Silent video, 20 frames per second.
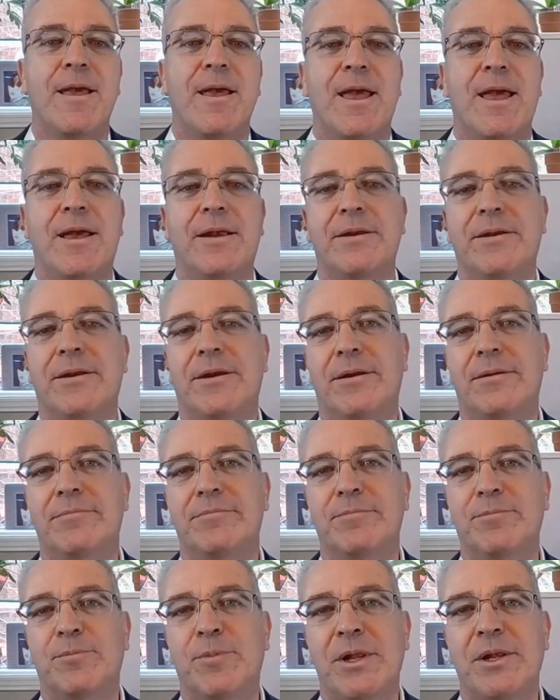And
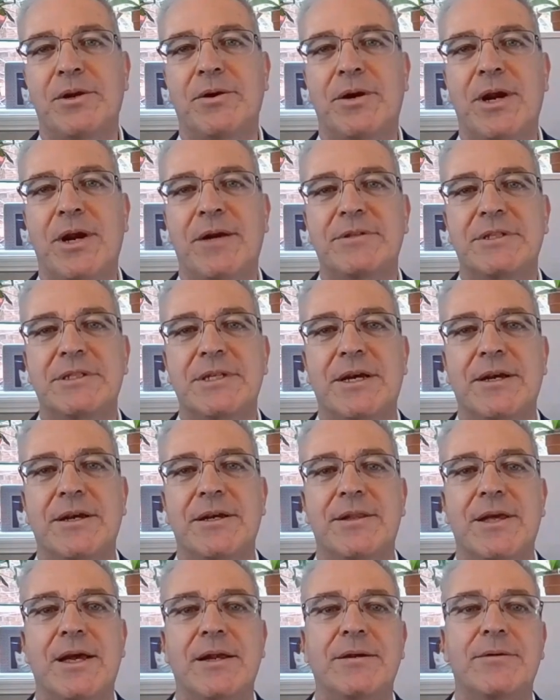probably don't have to tell
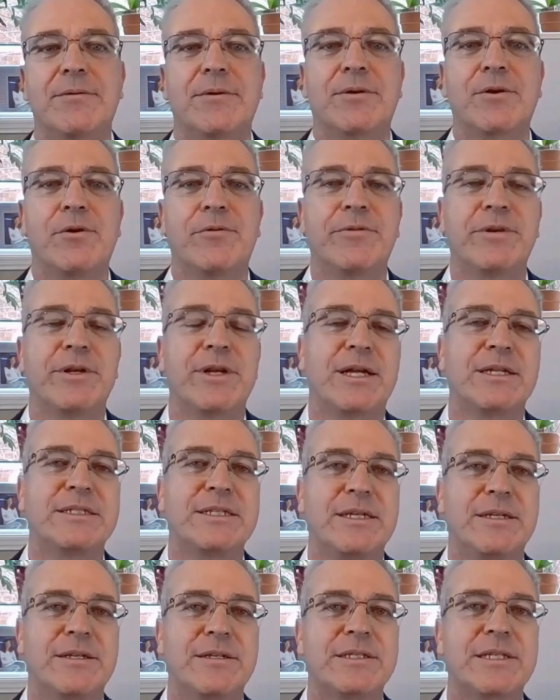you that
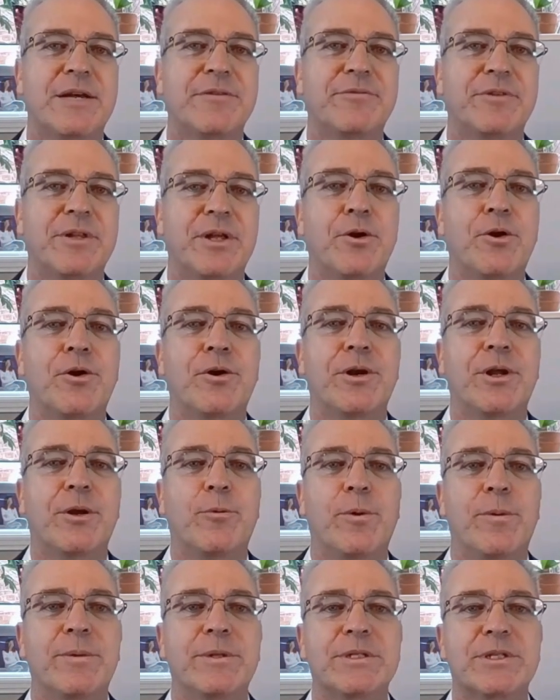COVID-19 is definitely hurting
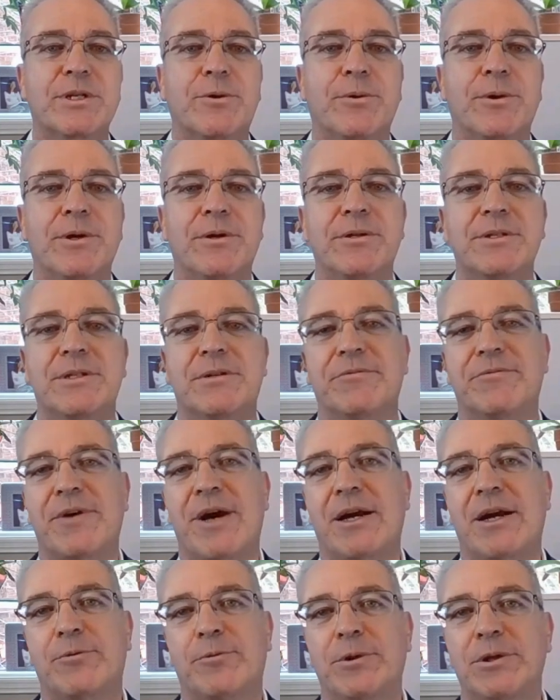women's careers. In
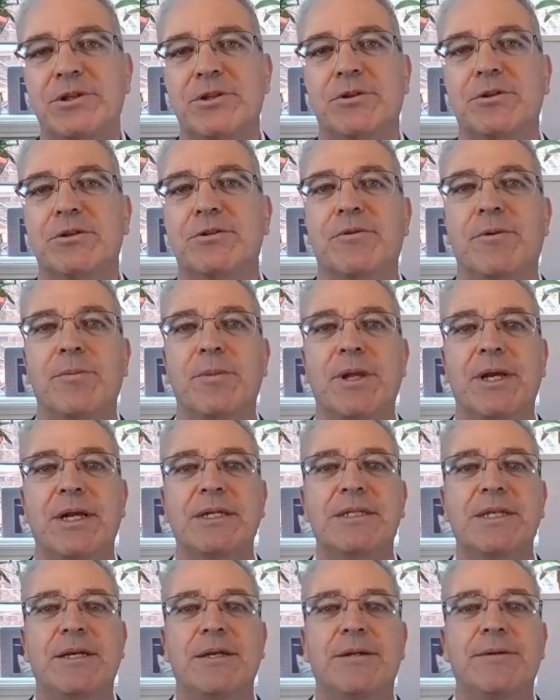fact, research from
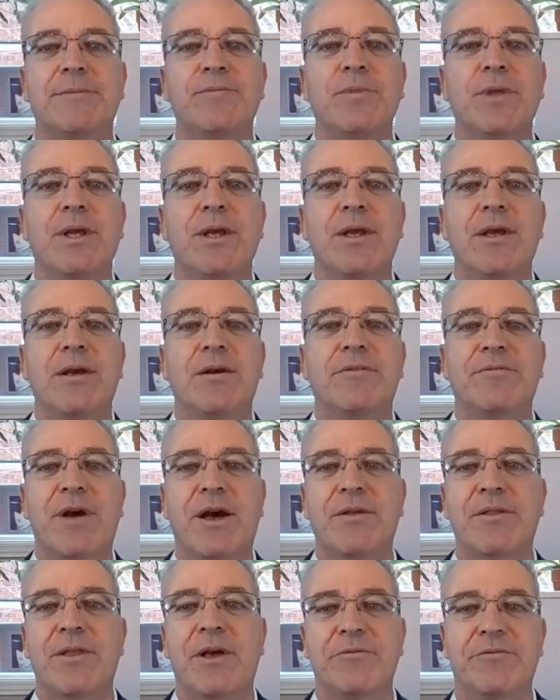LinkedIn
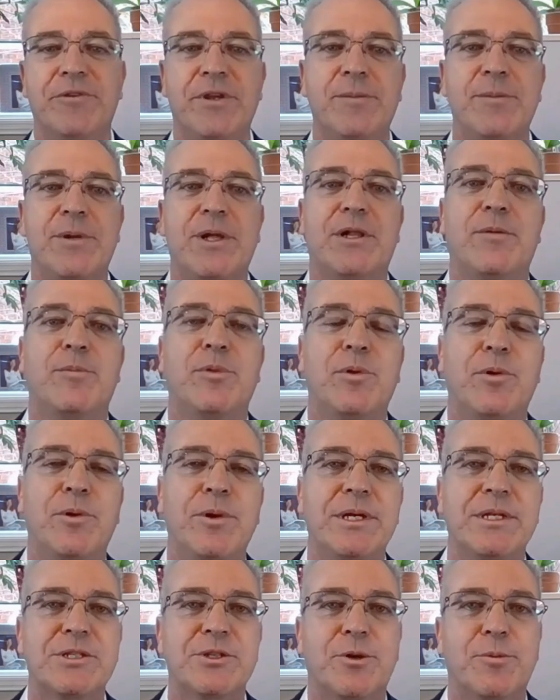found that female
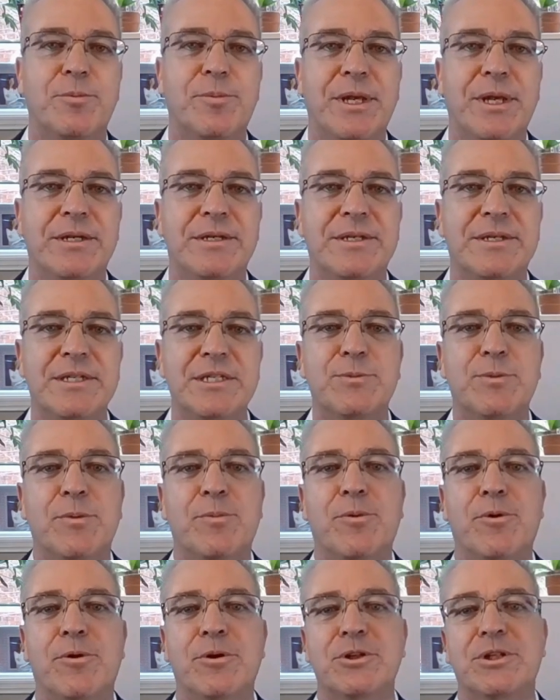employees are being
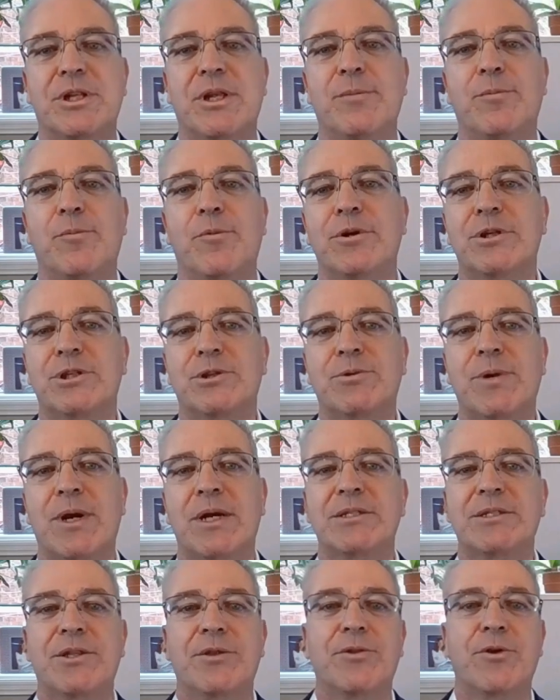disproportionately more
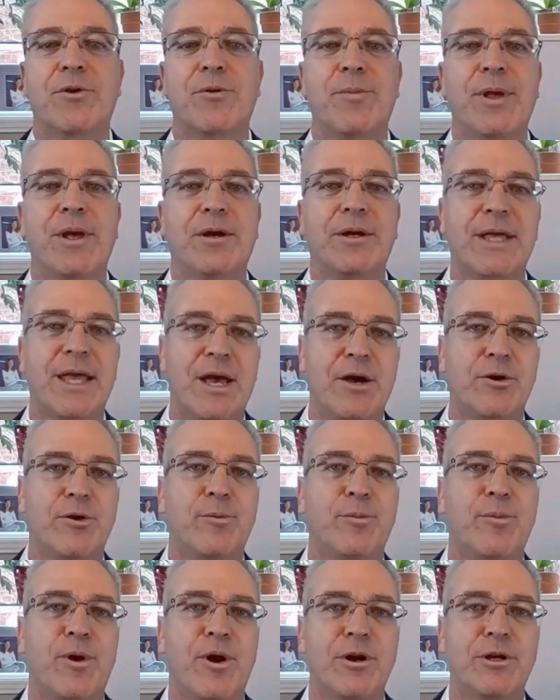stressed than their male
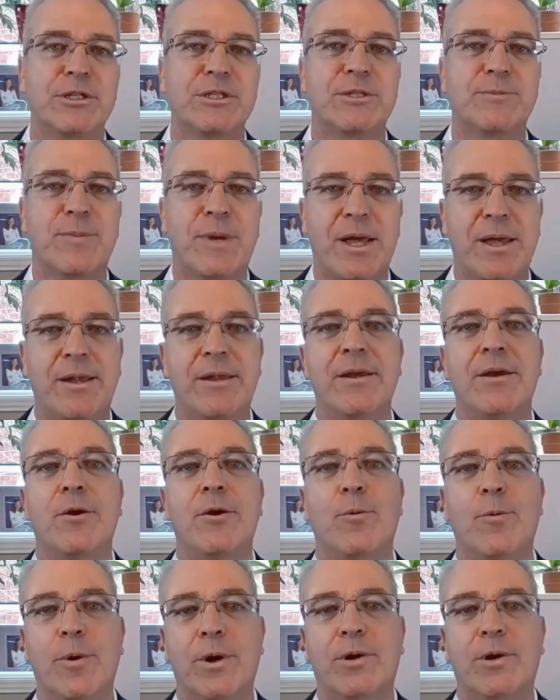counterparts by
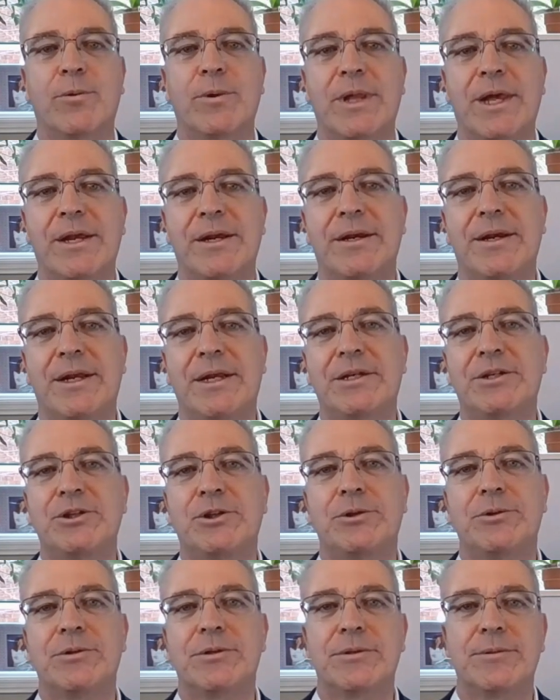work-related
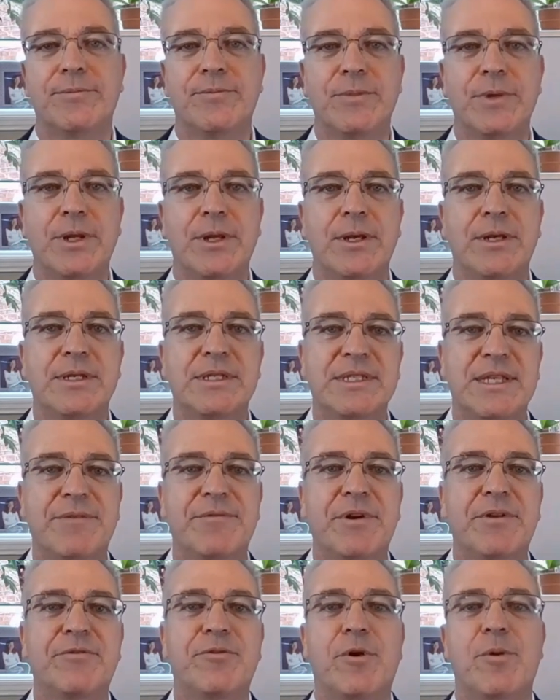issues.
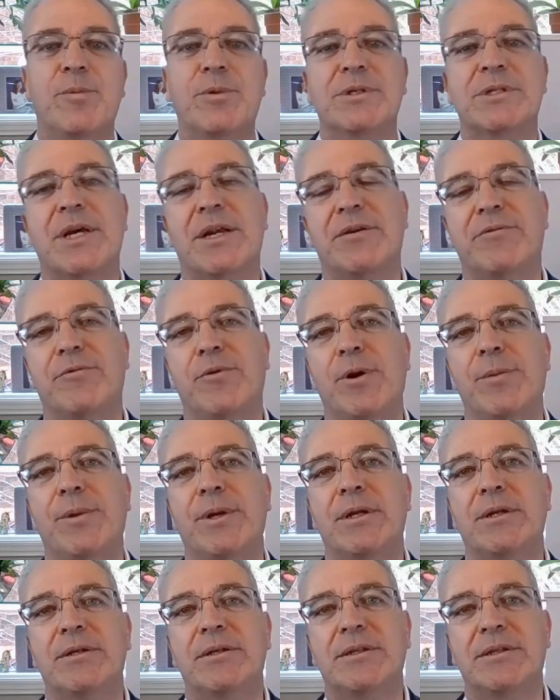74% of
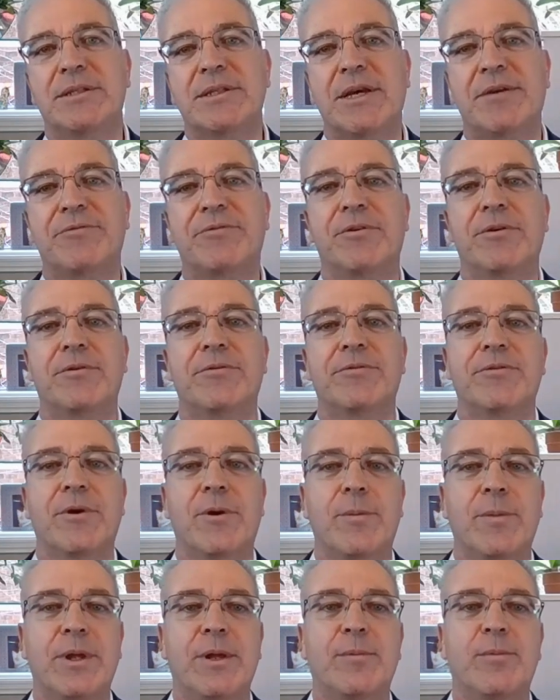women suffer
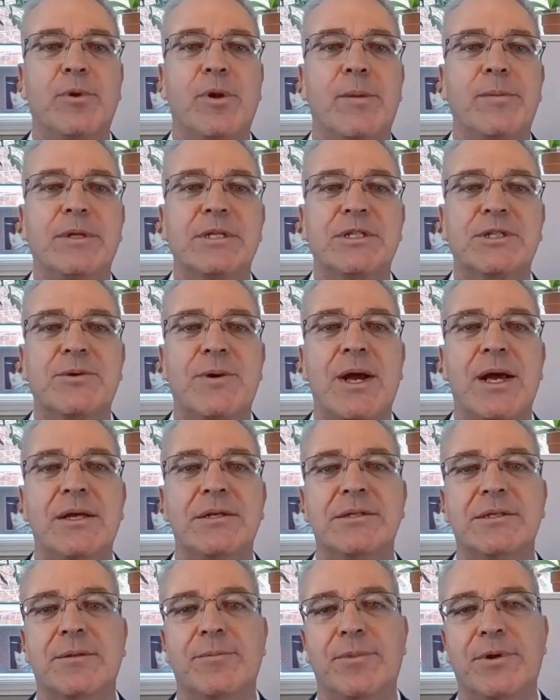from employment
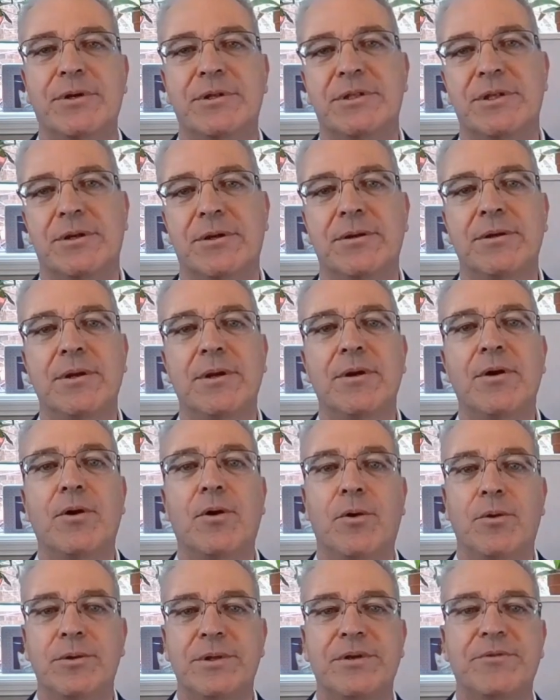stress compared to
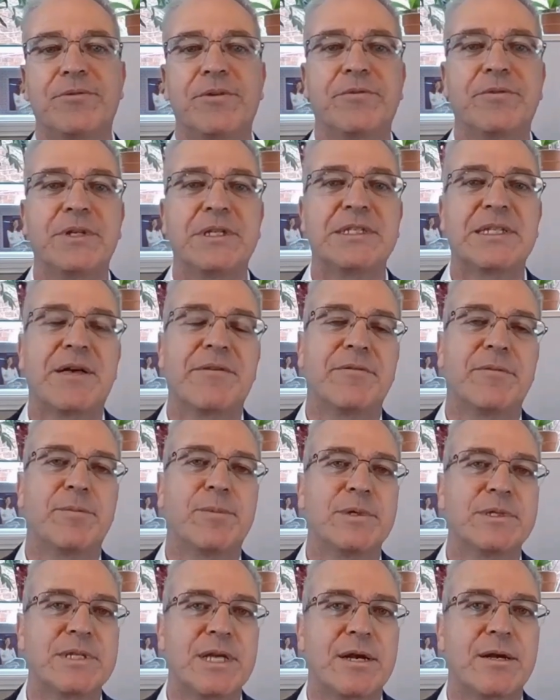only
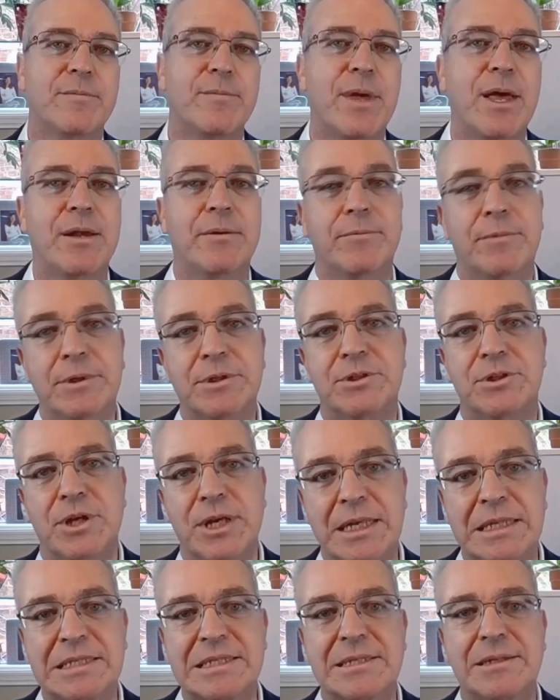57% of men, which
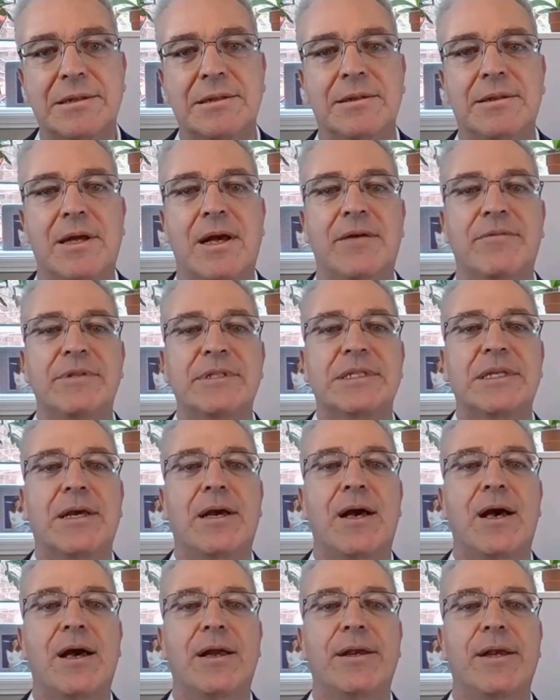is still obviously a
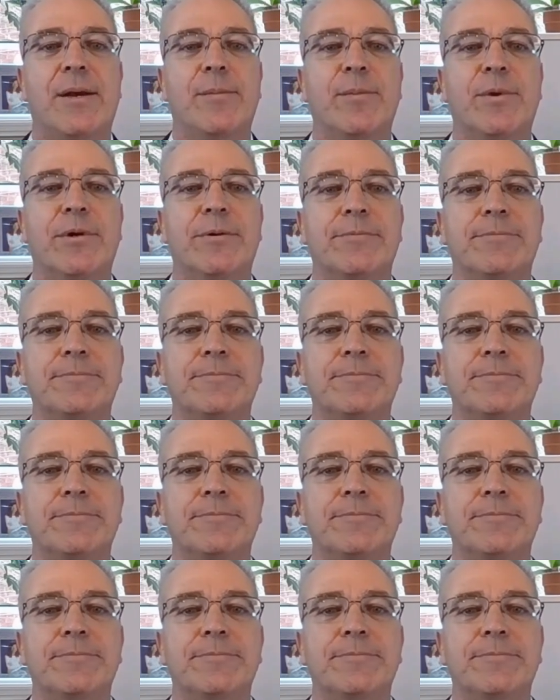high number.